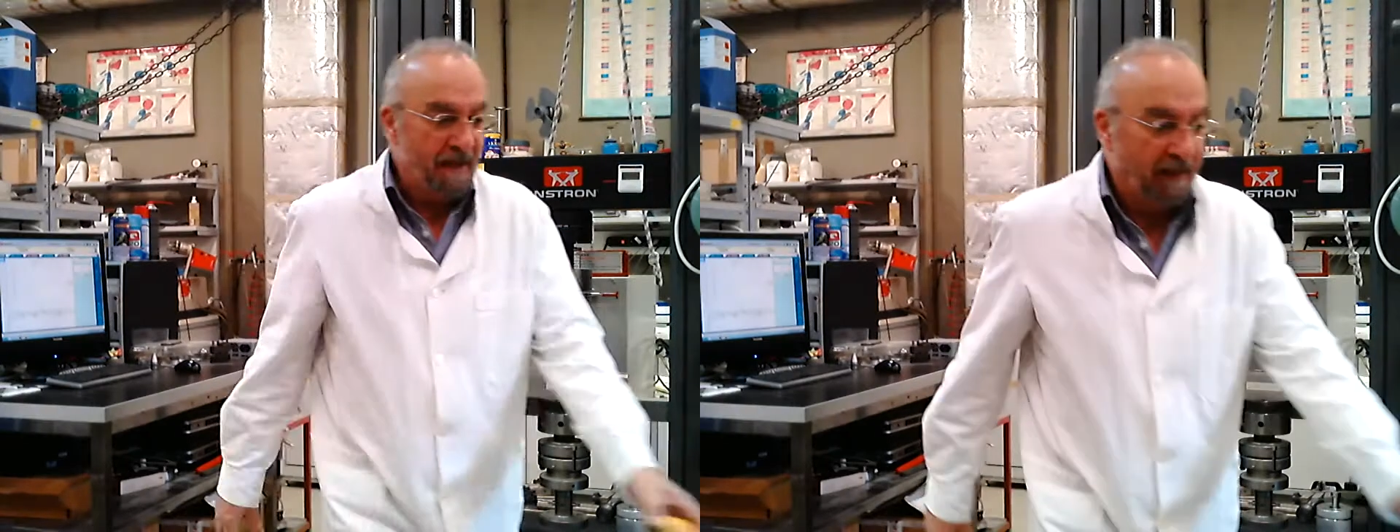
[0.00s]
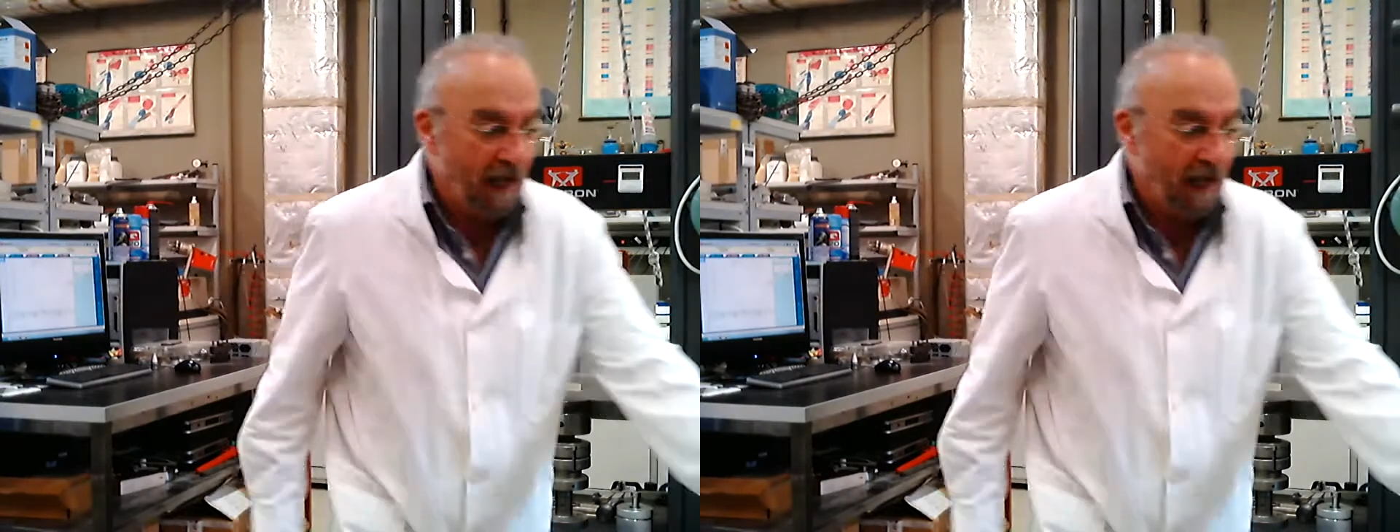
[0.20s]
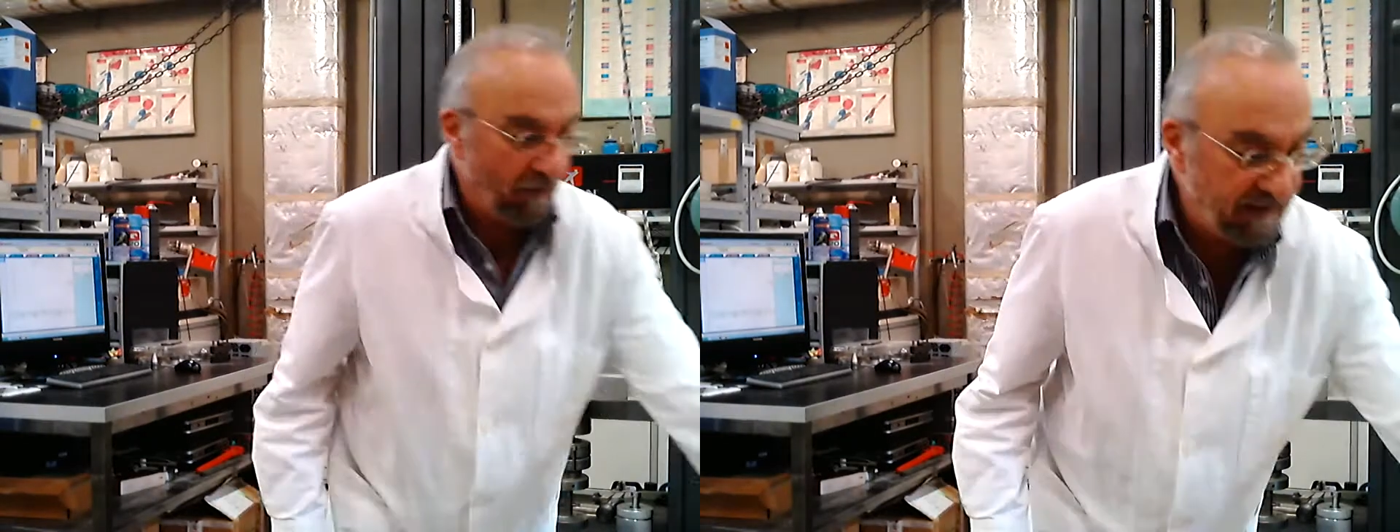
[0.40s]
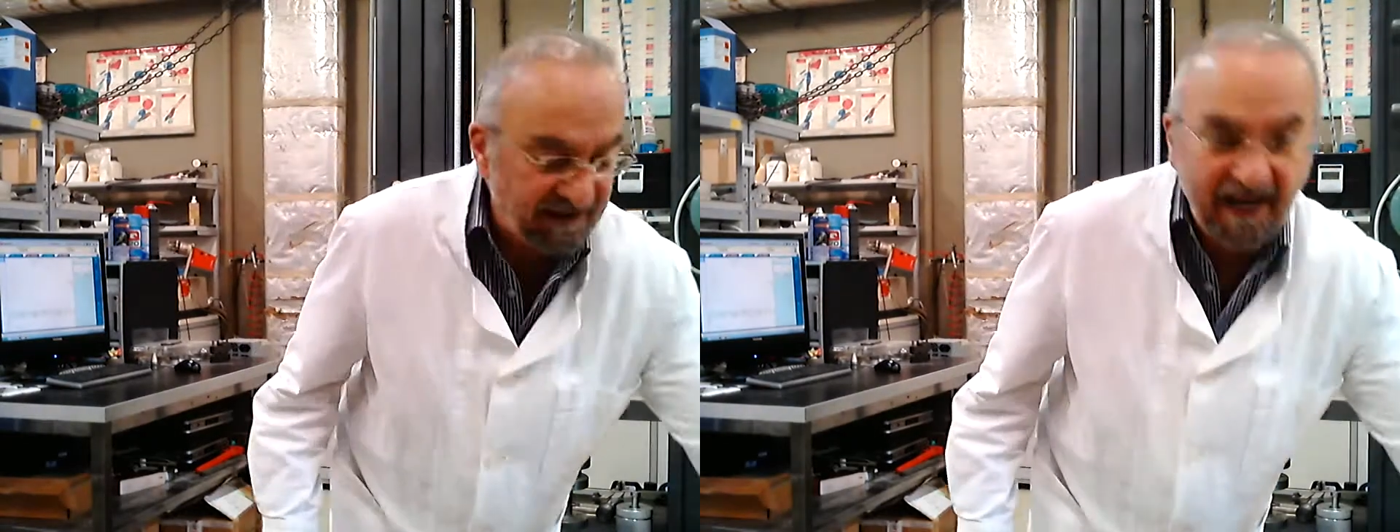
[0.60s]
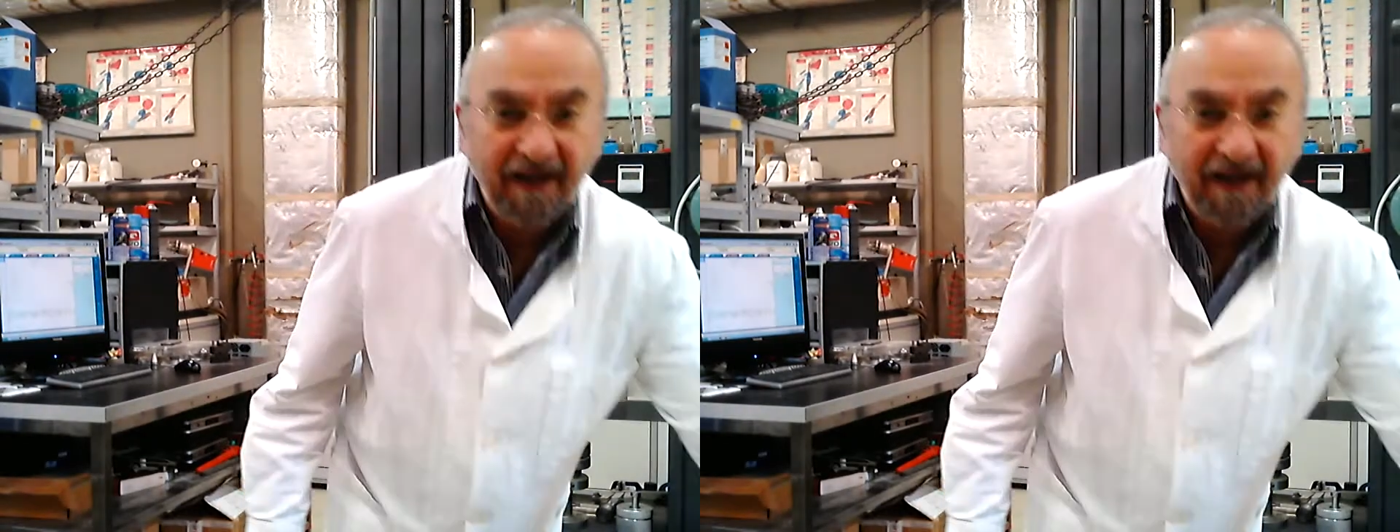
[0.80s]
Now, in
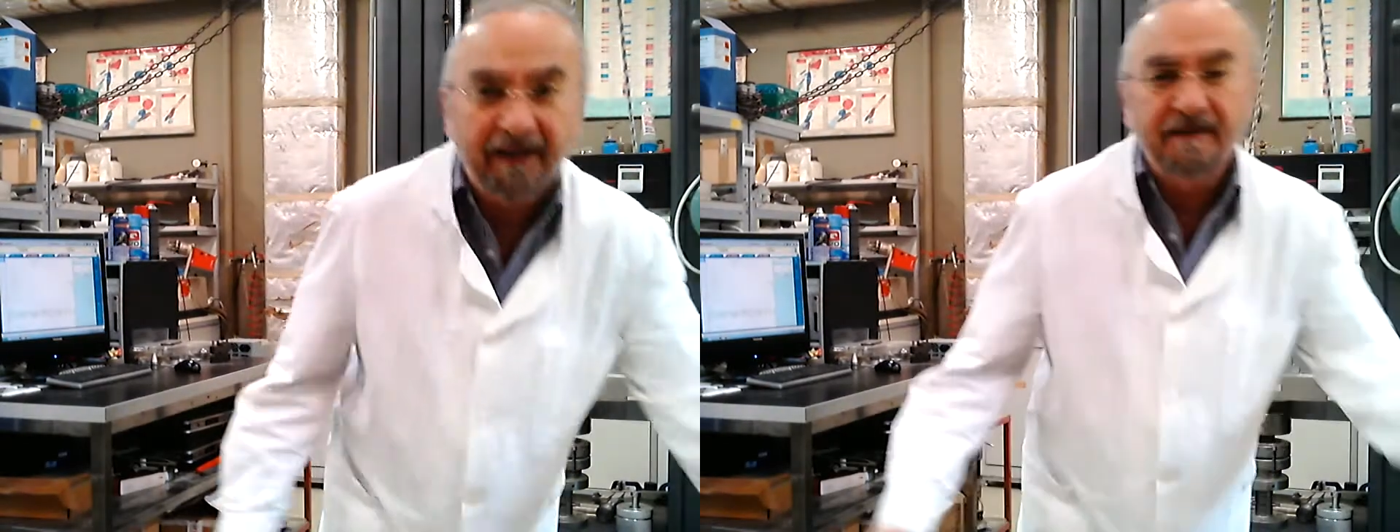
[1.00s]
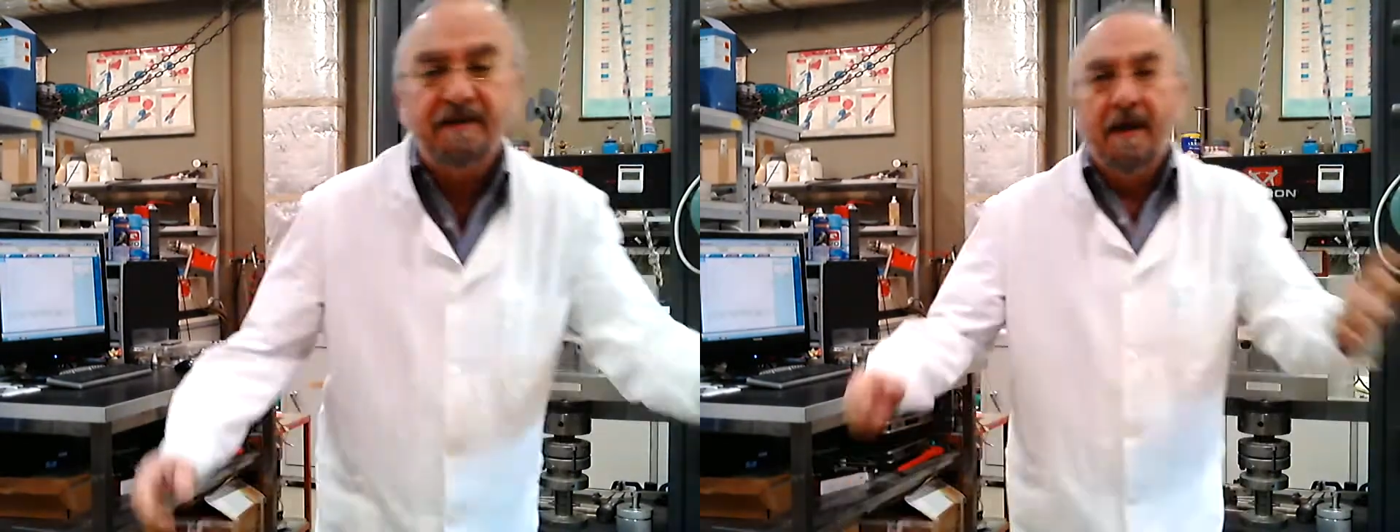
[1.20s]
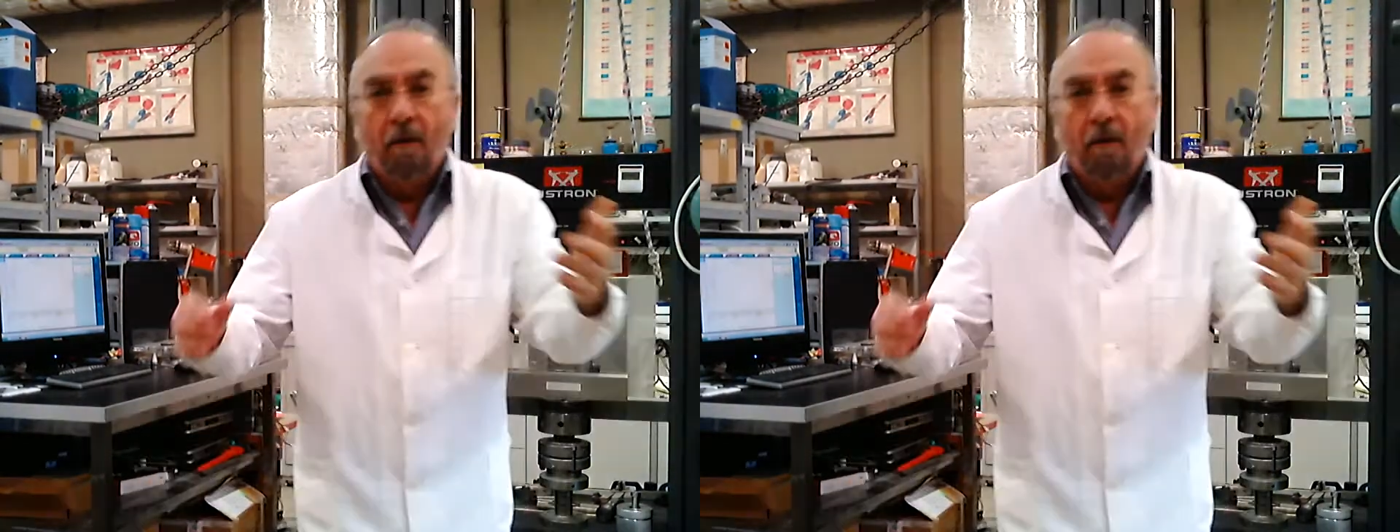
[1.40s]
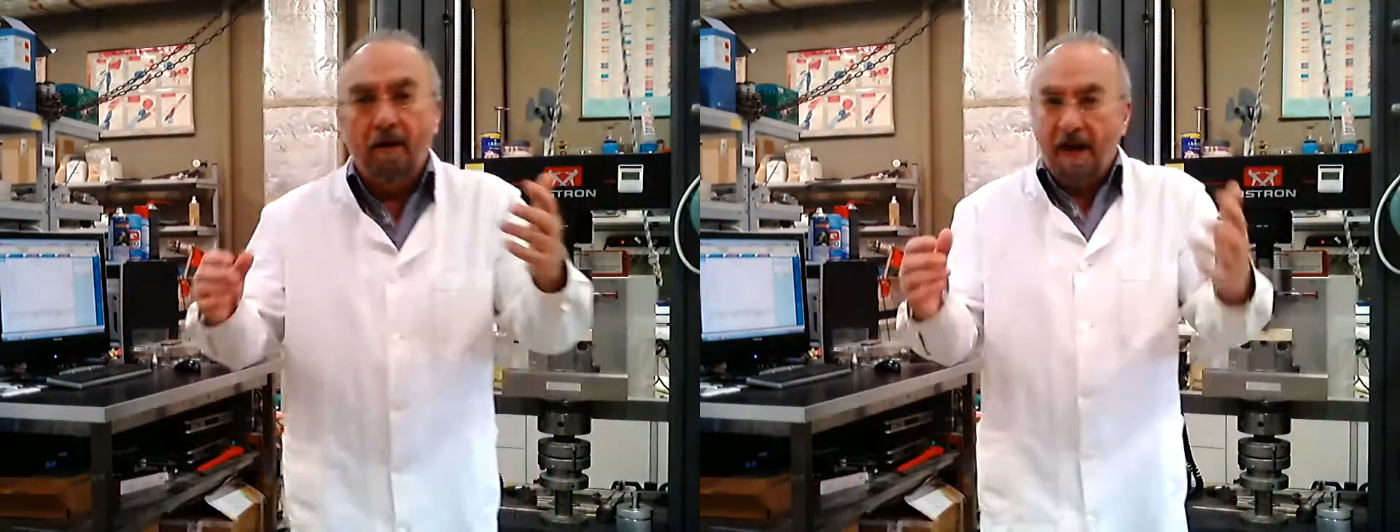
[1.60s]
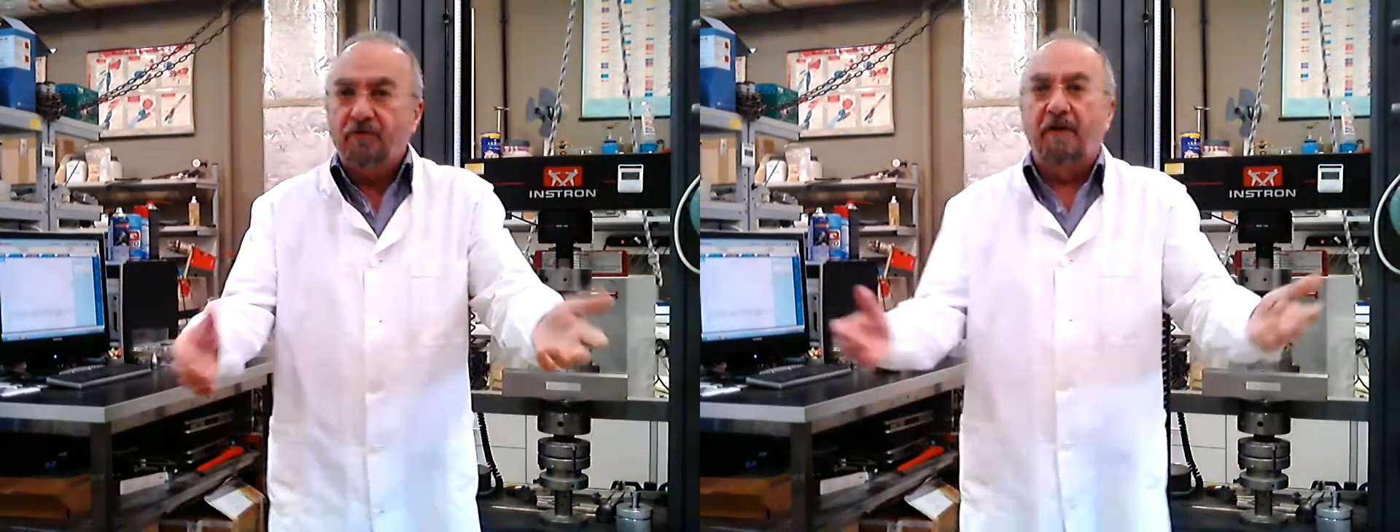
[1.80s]
science, we
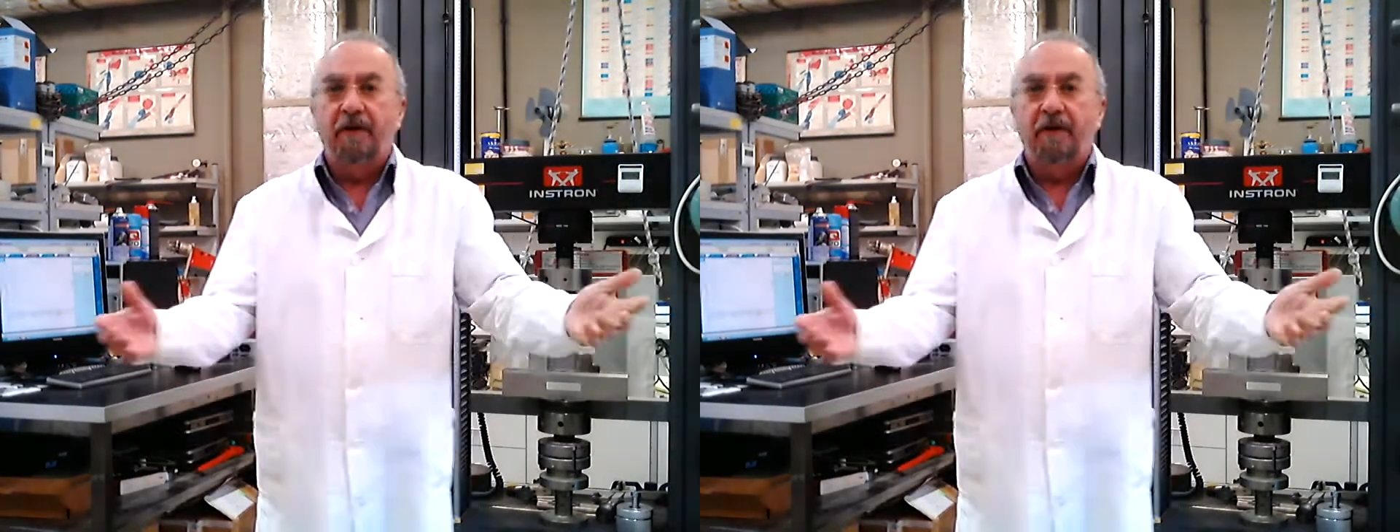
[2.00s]
actually